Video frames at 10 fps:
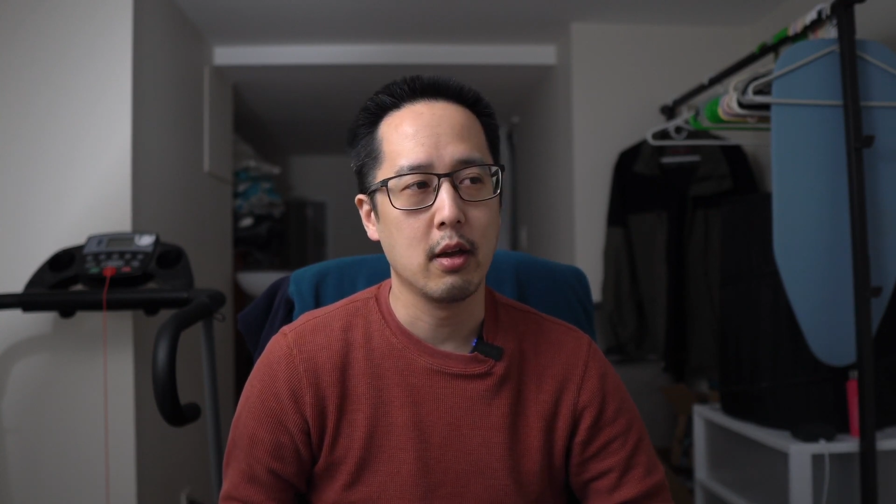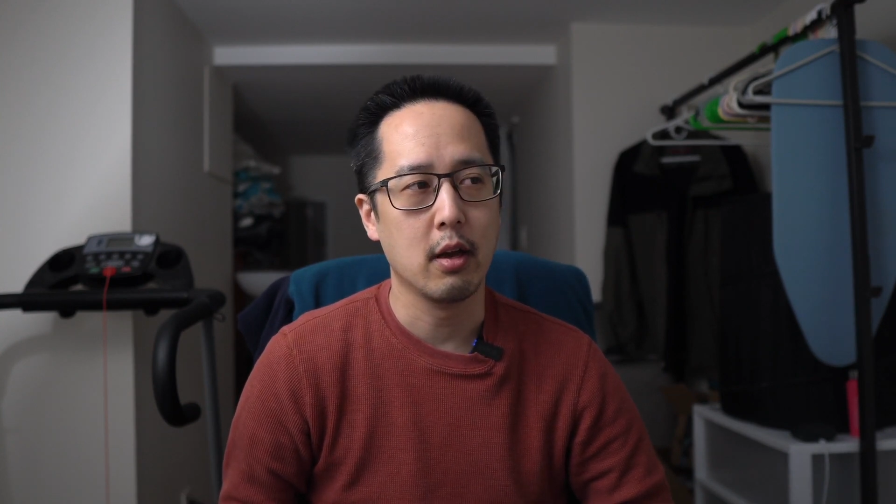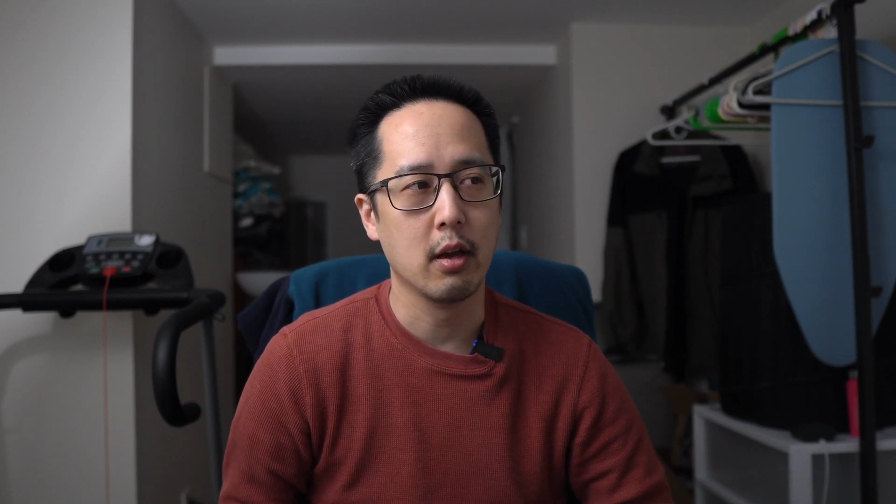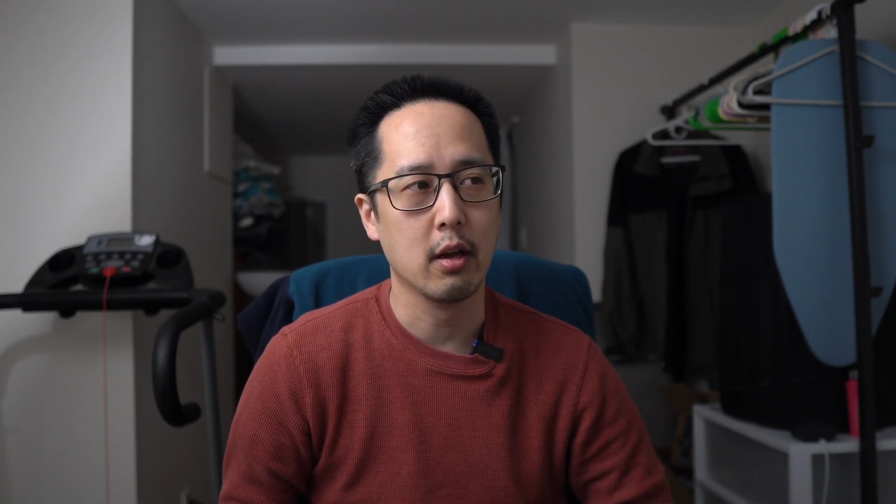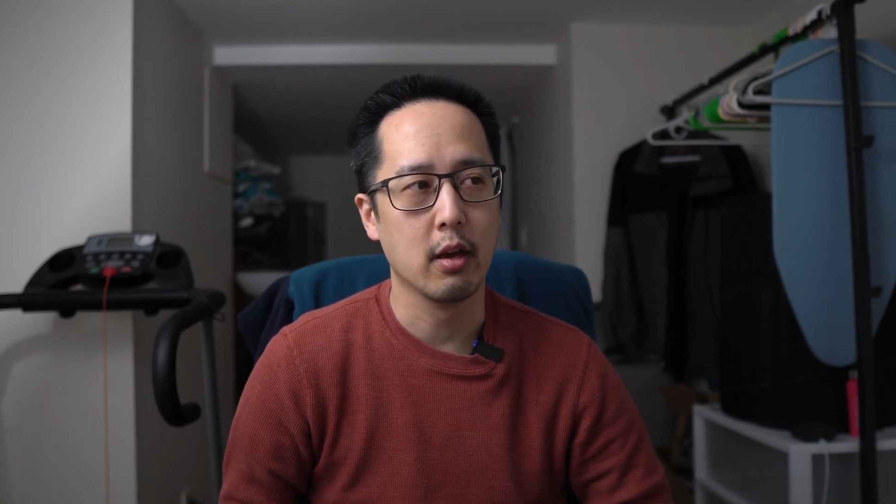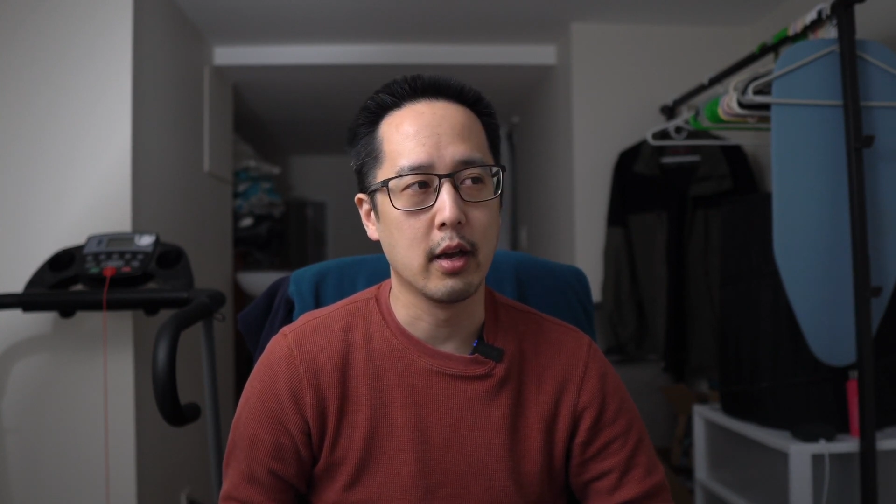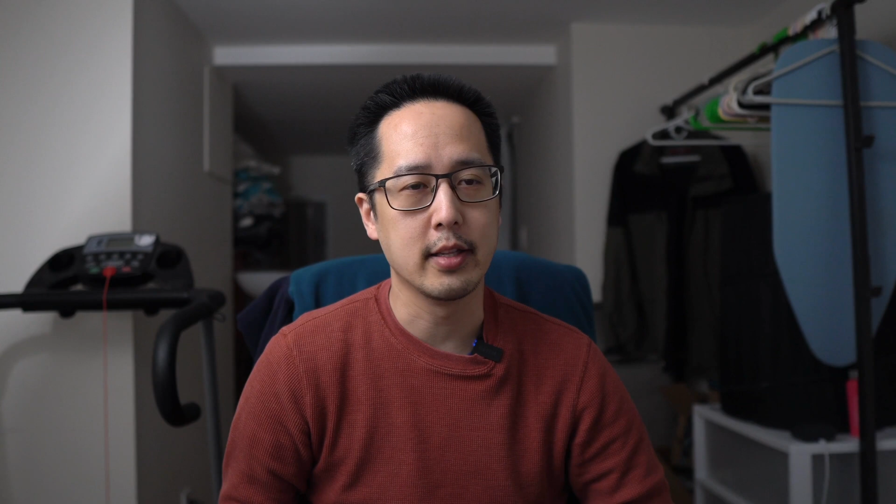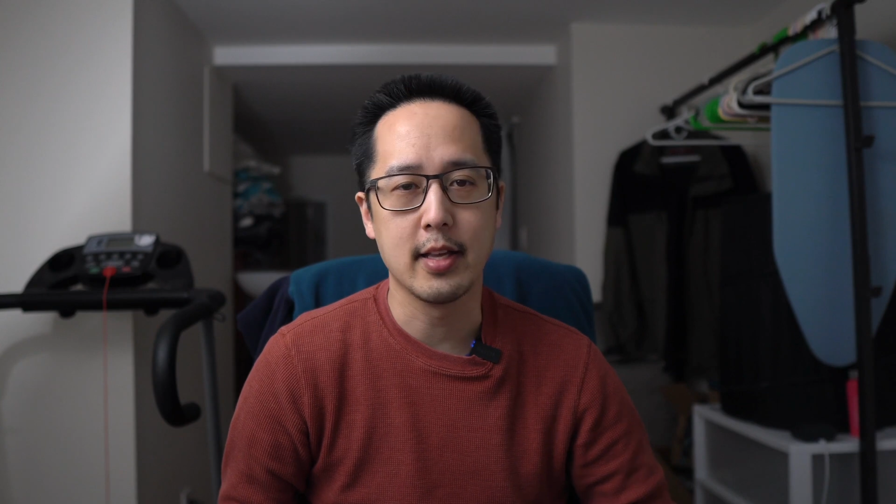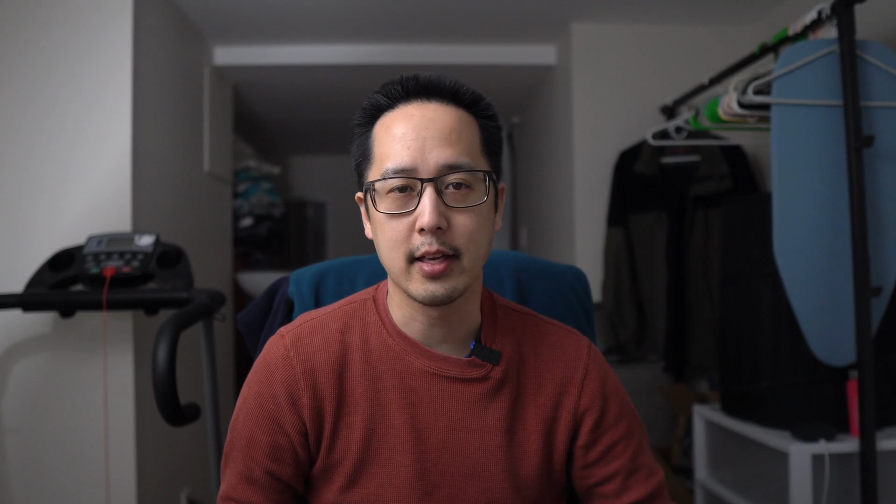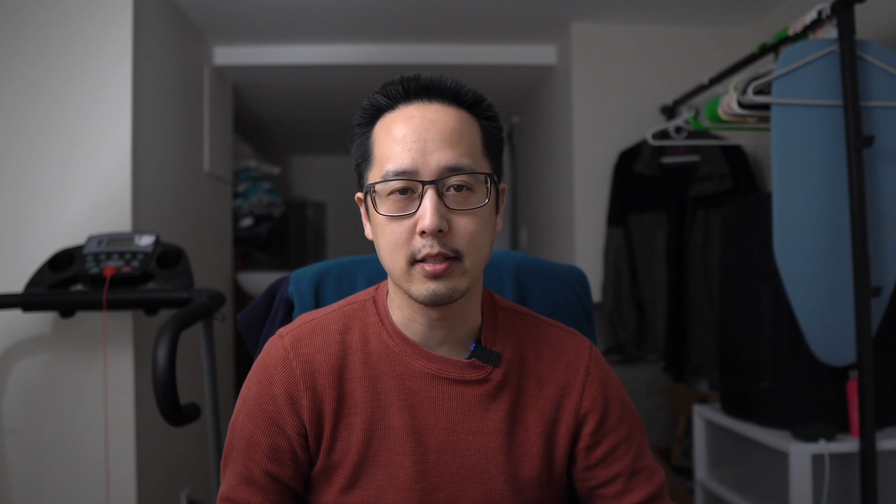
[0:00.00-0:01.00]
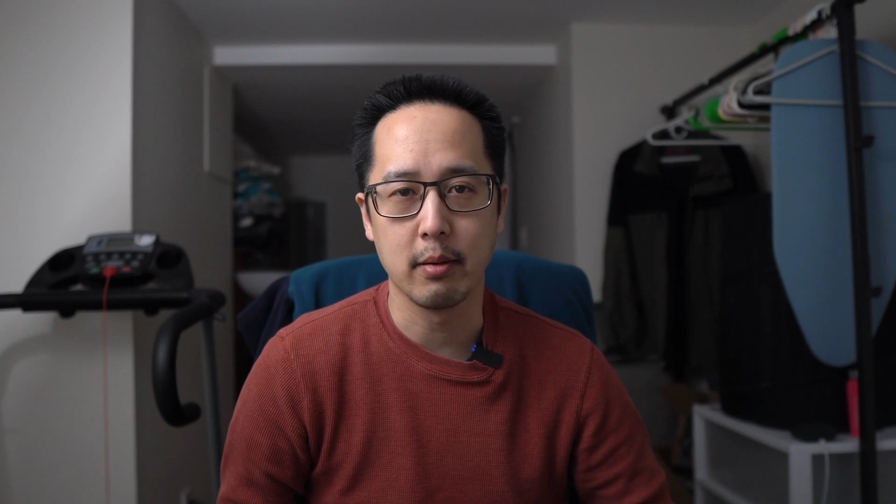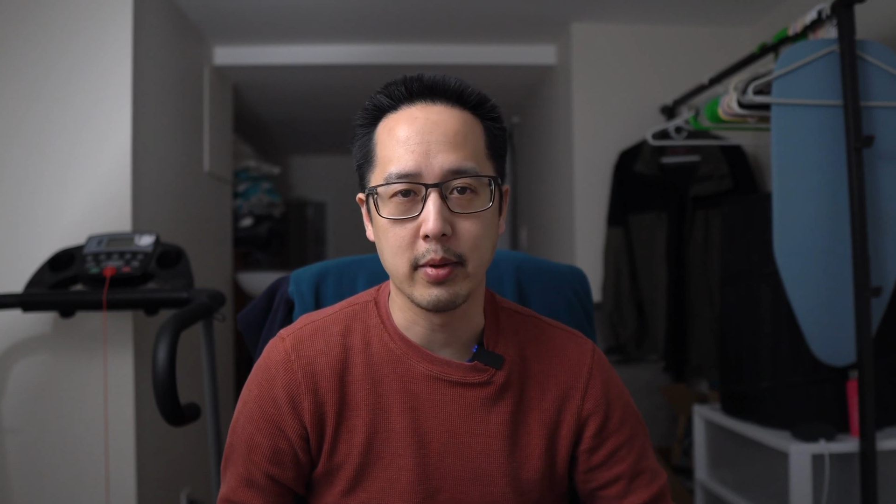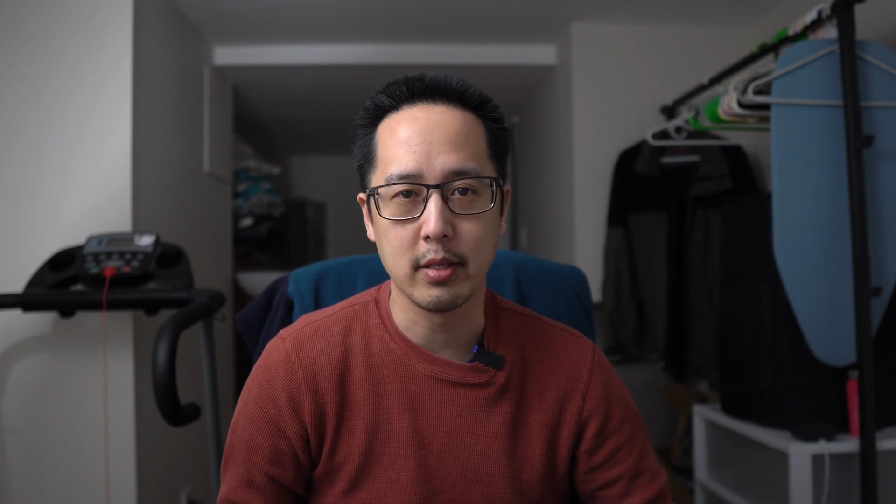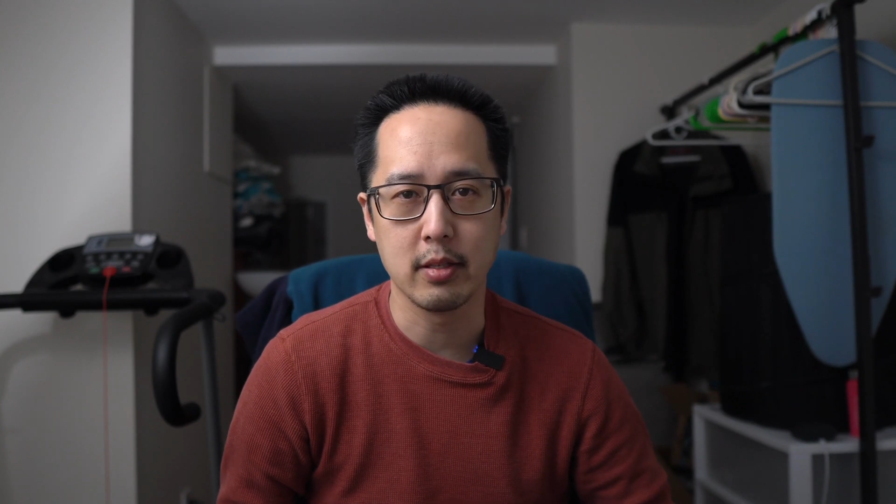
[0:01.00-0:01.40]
I text him and